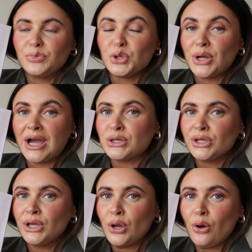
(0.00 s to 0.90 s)
they're
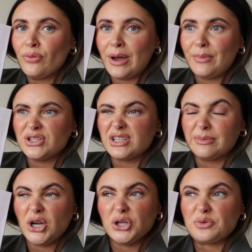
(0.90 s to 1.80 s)
actually not that much, like
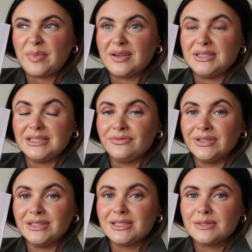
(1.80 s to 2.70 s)
about £100
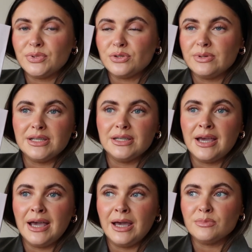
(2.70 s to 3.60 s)
difference between
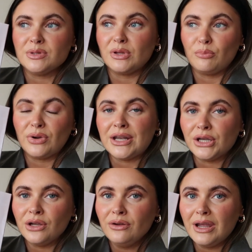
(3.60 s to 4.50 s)
something brand
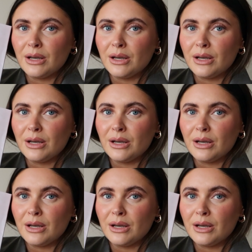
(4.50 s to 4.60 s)
new.